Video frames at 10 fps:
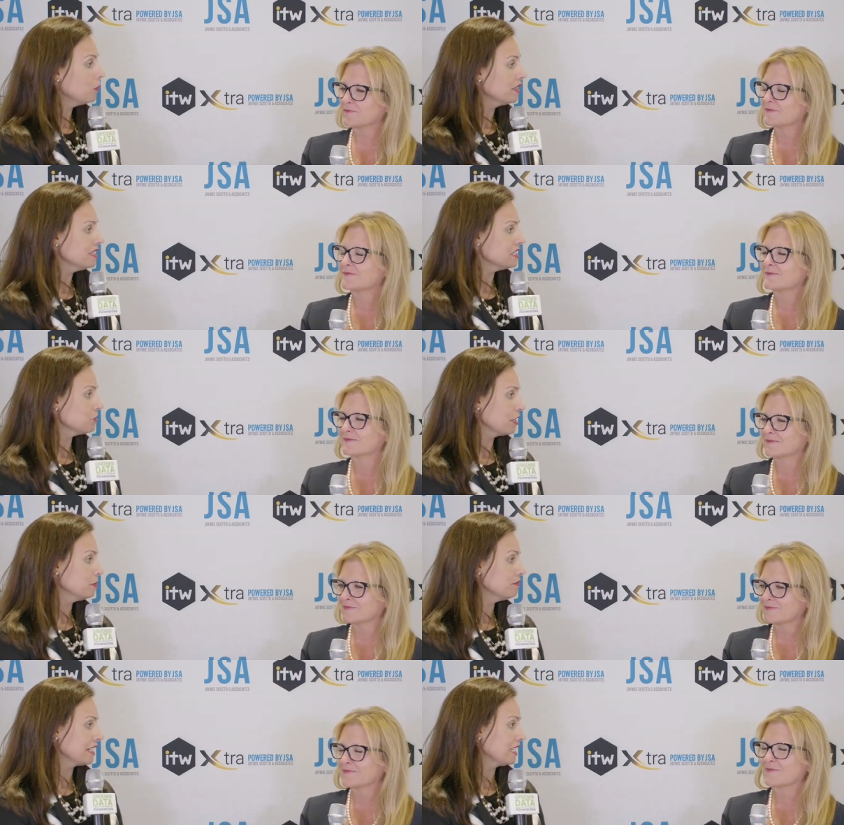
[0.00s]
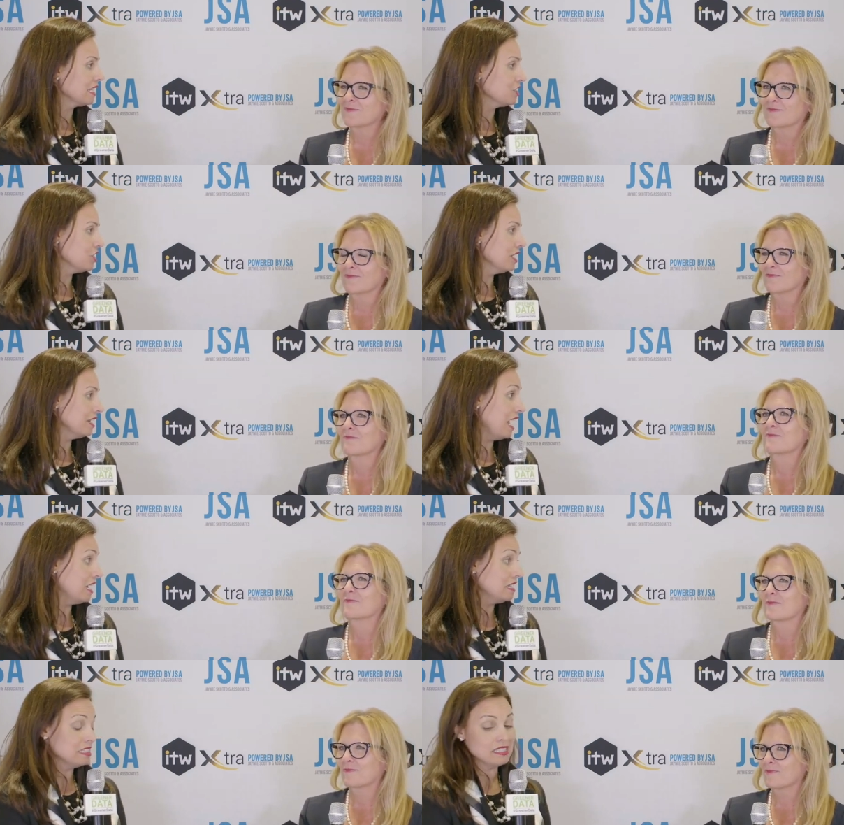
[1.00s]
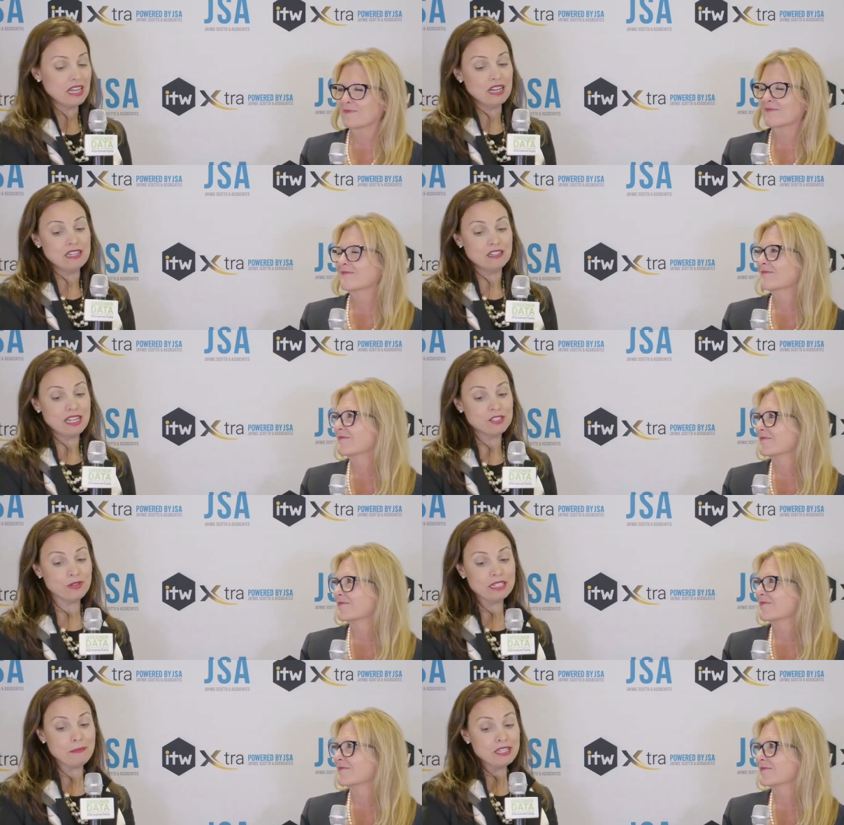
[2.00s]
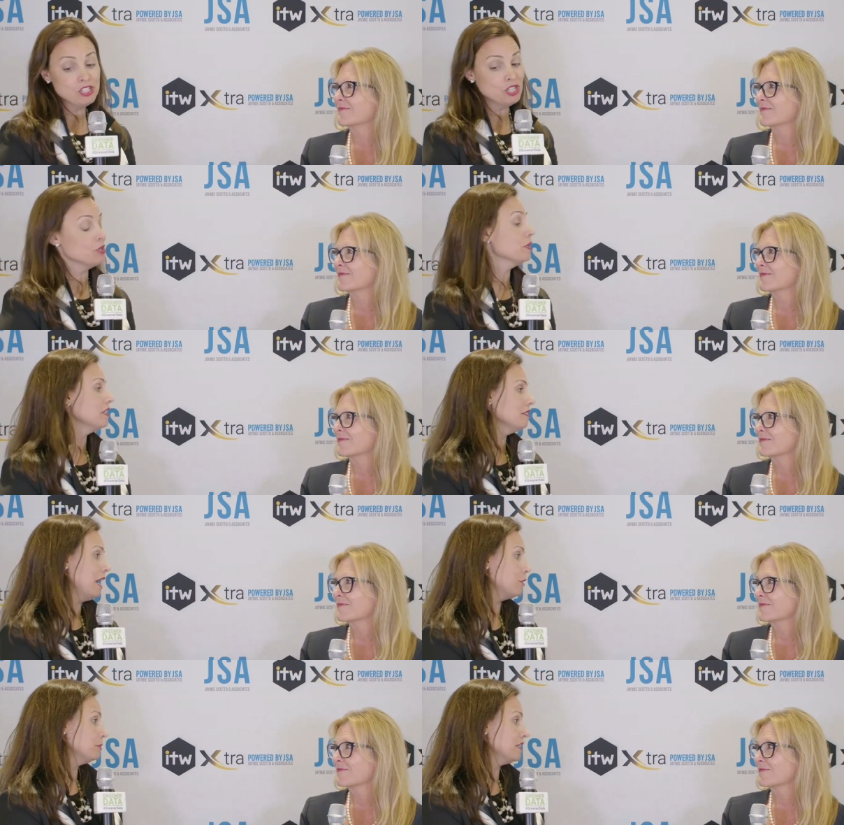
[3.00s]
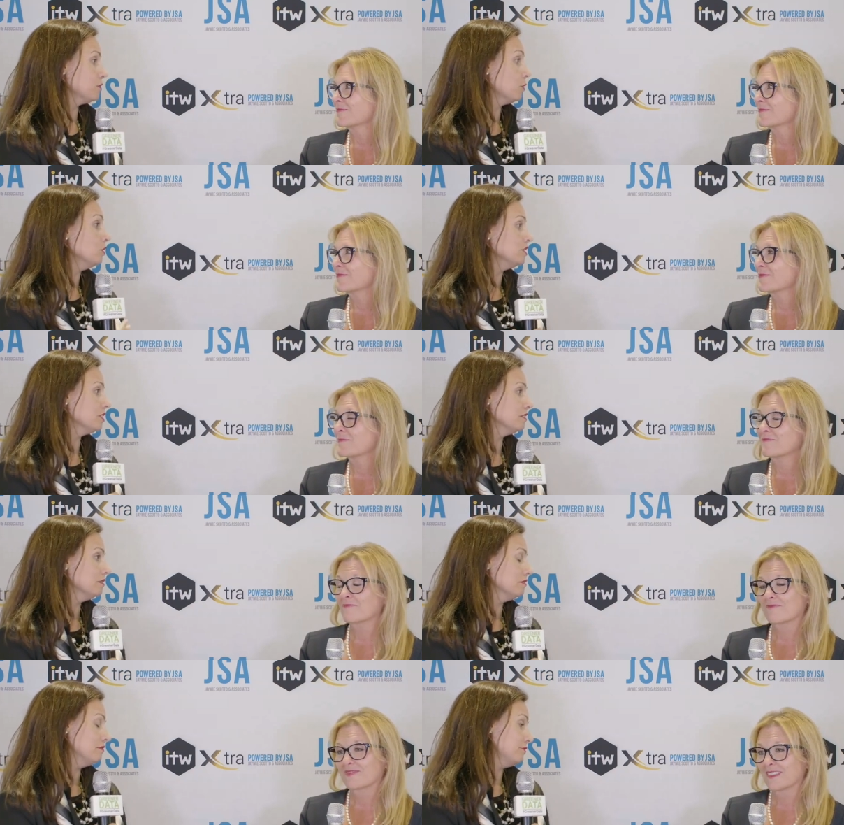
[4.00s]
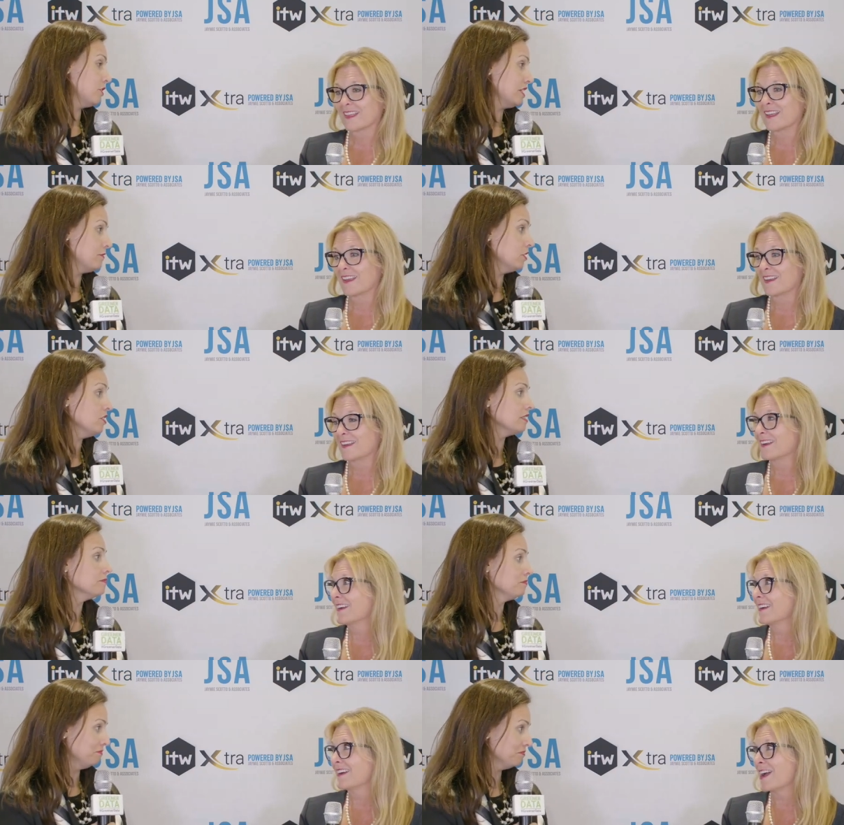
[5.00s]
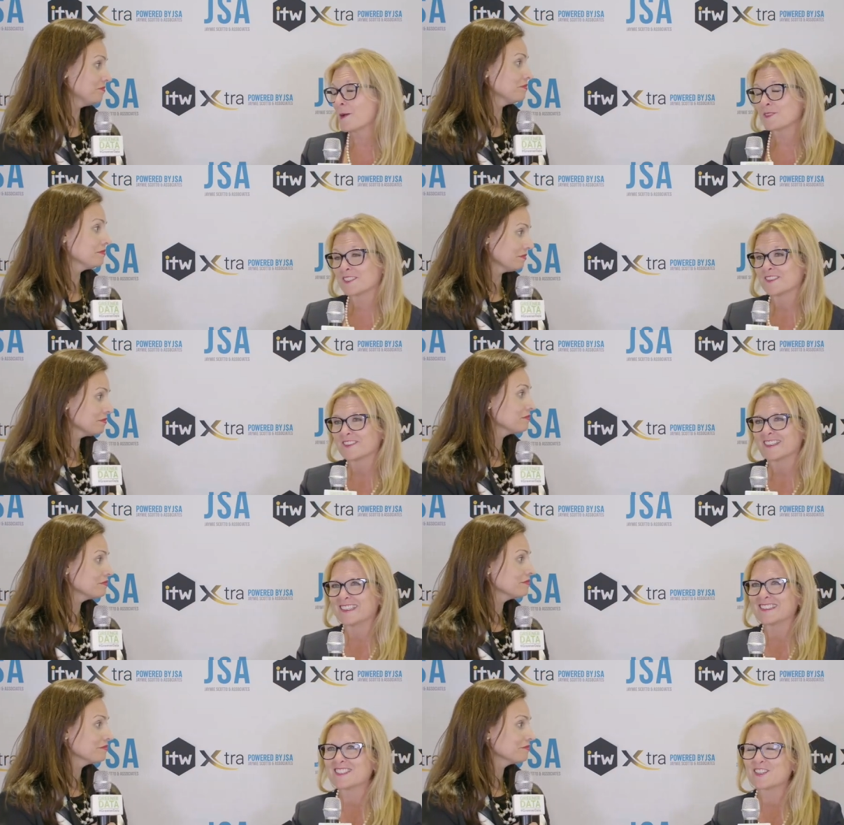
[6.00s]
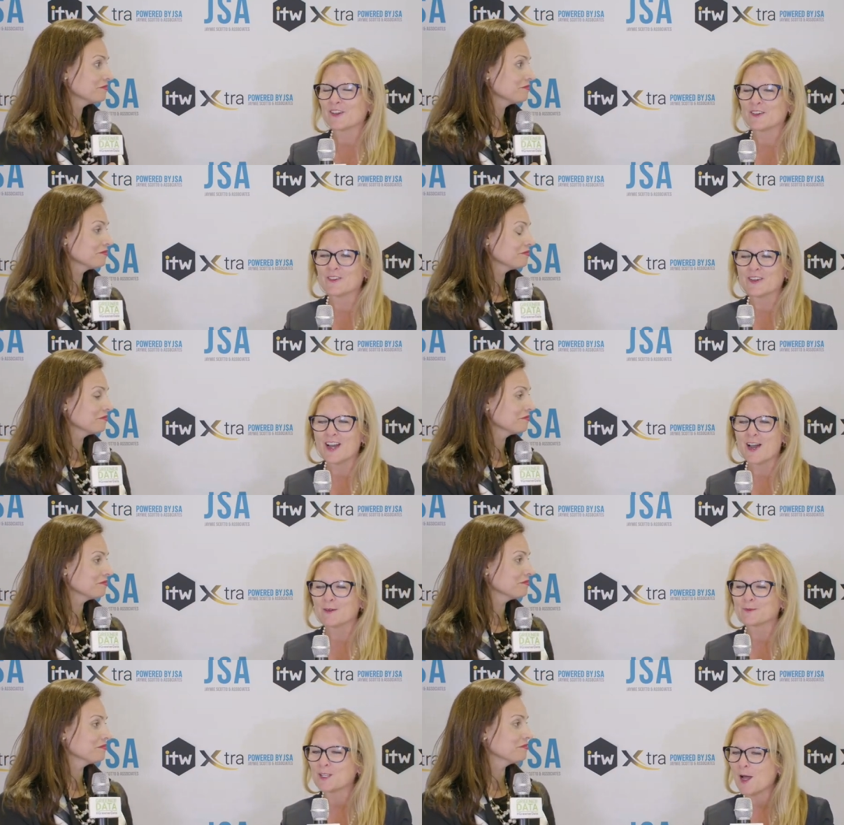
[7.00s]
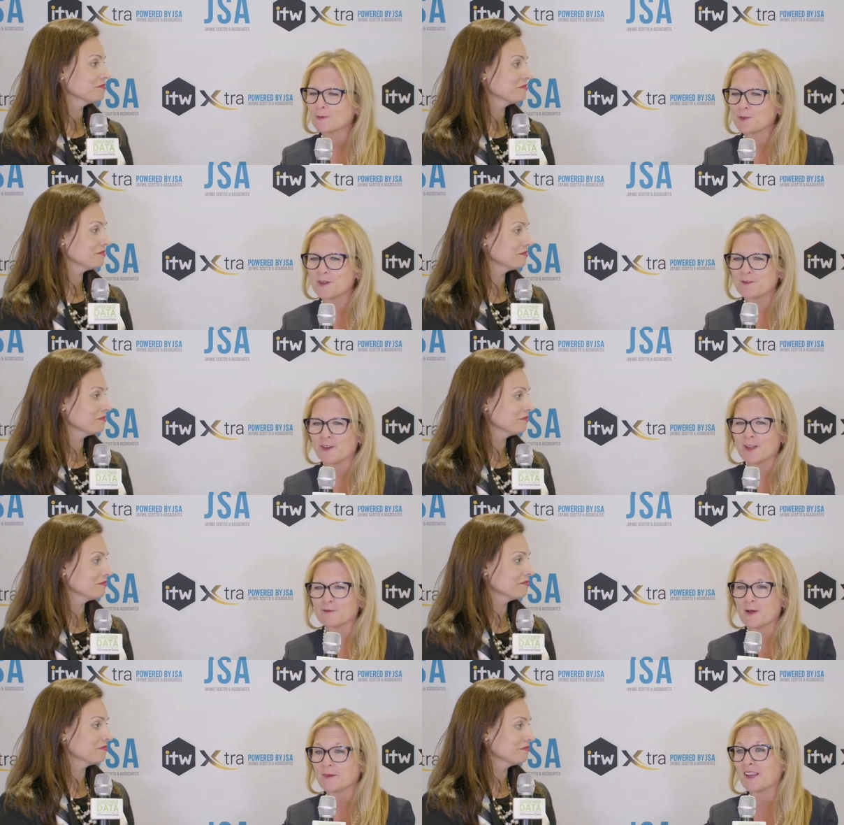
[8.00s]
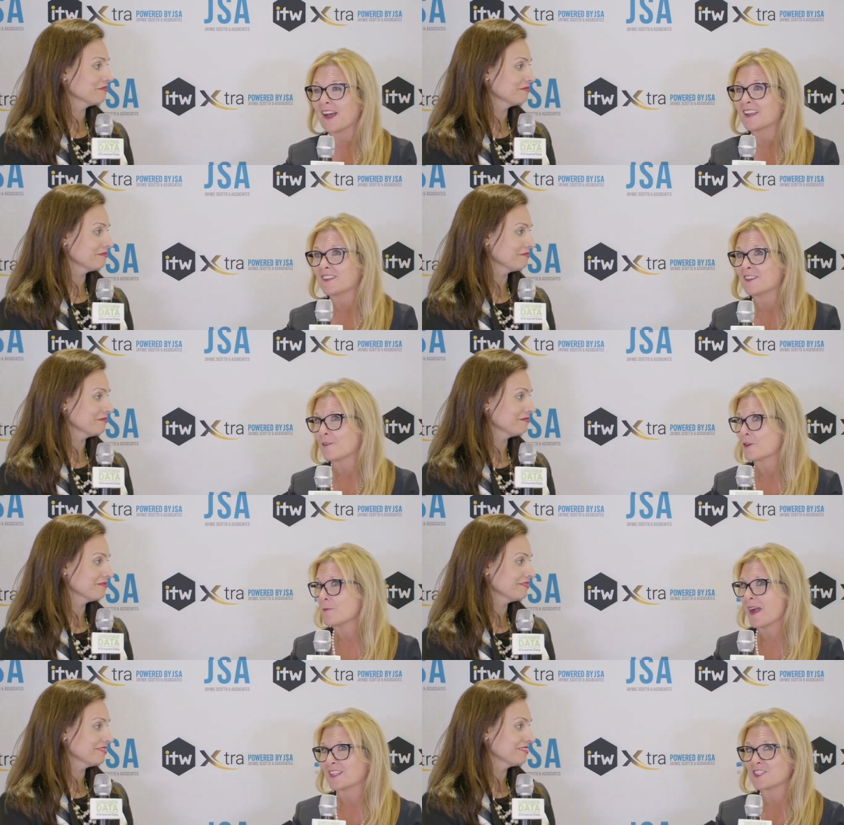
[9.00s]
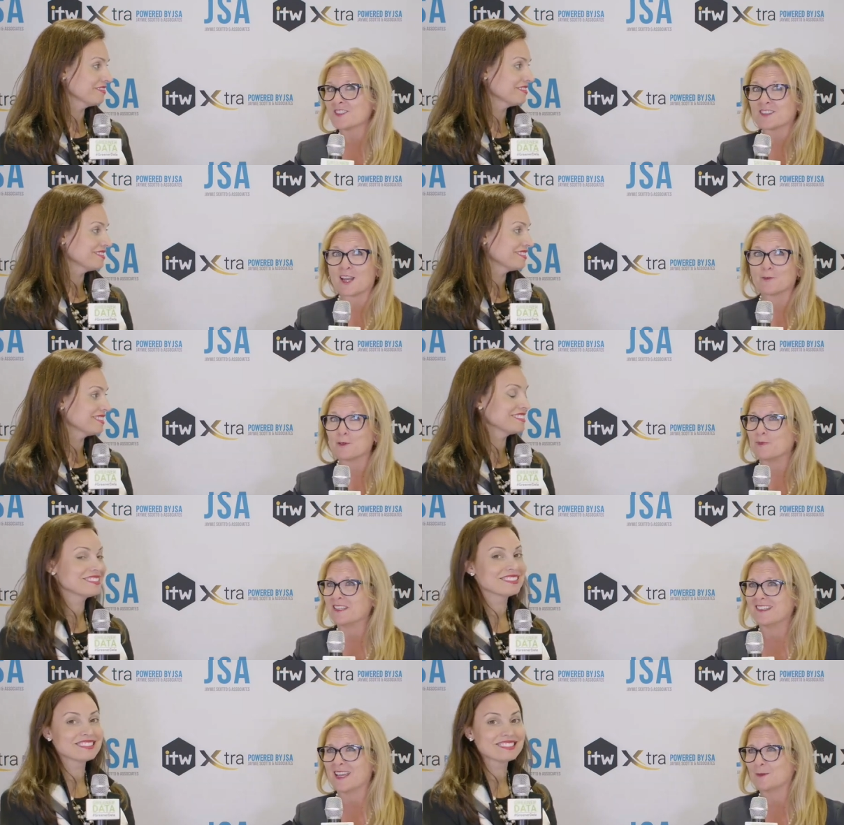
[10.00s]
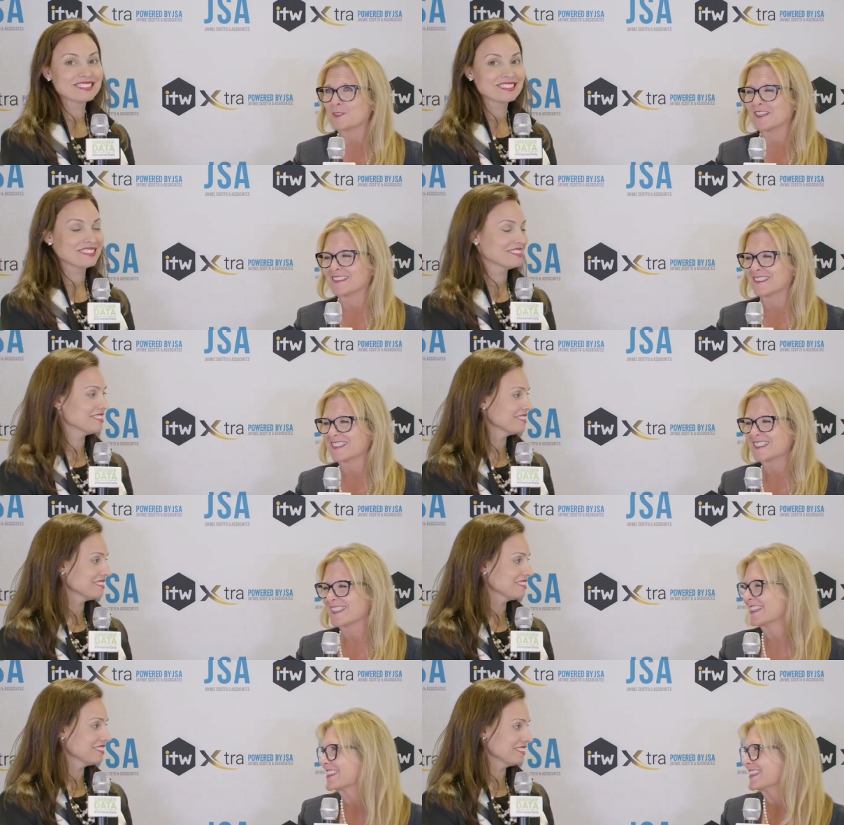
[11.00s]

Speaker 1: what this incredible recognition has uh, has really meant to you and how it plays a role in for Involta?
Speaker 2: Absolutely. So, um, top 25 women, I never imagined that I would be named on a list like